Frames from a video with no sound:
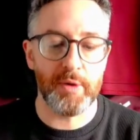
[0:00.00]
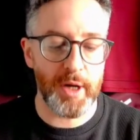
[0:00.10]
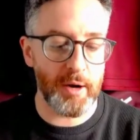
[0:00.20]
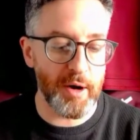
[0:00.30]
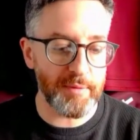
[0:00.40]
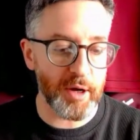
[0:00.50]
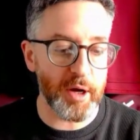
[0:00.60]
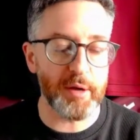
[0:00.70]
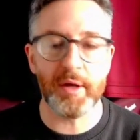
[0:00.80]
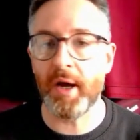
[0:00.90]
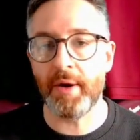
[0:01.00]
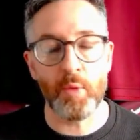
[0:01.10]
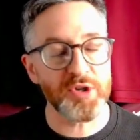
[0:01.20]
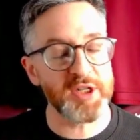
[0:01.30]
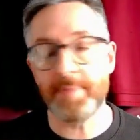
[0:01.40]
You know, uh, uh, you know, it
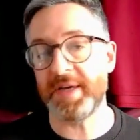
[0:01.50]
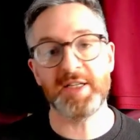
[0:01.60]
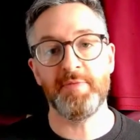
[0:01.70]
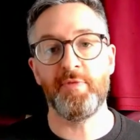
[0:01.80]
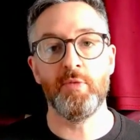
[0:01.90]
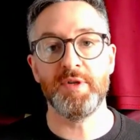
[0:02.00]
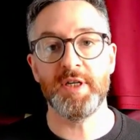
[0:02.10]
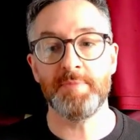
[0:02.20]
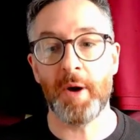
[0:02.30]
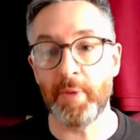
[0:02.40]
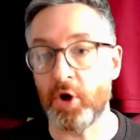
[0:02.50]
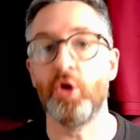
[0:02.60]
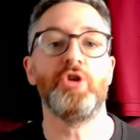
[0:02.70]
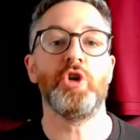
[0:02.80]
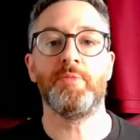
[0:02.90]
wasn't the best of performances, but we got
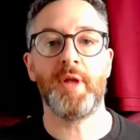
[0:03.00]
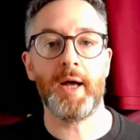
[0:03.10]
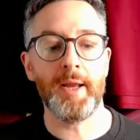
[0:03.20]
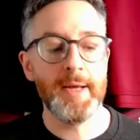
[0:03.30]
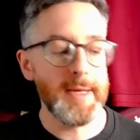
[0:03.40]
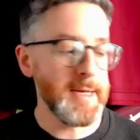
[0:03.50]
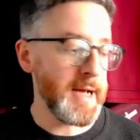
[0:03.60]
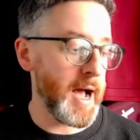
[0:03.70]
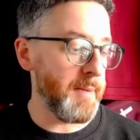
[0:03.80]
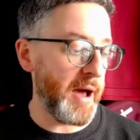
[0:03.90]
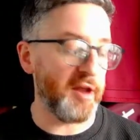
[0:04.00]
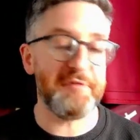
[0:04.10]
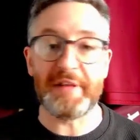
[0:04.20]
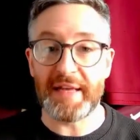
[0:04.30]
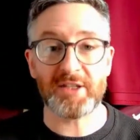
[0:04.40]
the job done, uh, and I
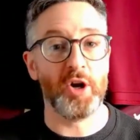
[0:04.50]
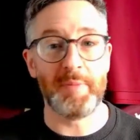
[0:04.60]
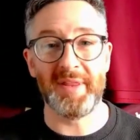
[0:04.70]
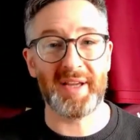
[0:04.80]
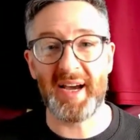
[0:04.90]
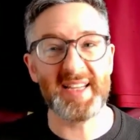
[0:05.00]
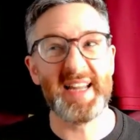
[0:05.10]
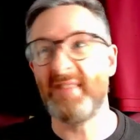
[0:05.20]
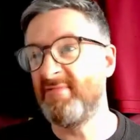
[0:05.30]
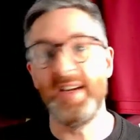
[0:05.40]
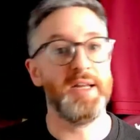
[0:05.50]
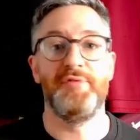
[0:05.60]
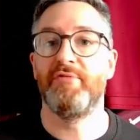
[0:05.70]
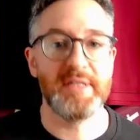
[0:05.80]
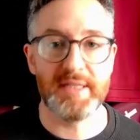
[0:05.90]
think that's got to be the case now, really, for
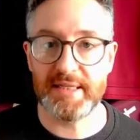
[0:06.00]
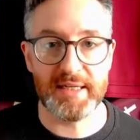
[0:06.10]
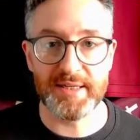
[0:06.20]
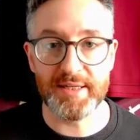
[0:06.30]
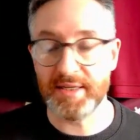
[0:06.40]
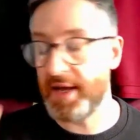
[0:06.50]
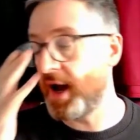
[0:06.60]
the rest of the season, isn't it?